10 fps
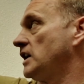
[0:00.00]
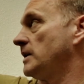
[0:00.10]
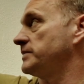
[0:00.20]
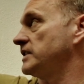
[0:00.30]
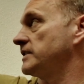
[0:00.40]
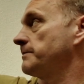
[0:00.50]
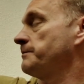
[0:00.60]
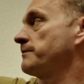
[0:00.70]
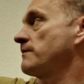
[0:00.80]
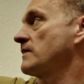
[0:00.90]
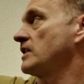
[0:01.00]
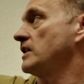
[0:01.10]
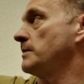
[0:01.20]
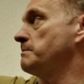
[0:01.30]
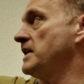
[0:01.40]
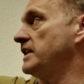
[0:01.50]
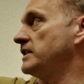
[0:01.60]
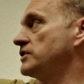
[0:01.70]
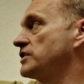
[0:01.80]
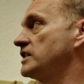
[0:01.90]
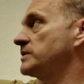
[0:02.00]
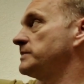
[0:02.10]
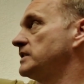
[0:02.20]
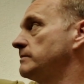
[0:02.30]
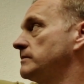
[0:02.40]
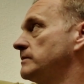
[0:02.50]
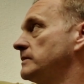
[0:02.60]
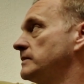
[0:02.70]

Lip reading: on the optic. I made an adjustment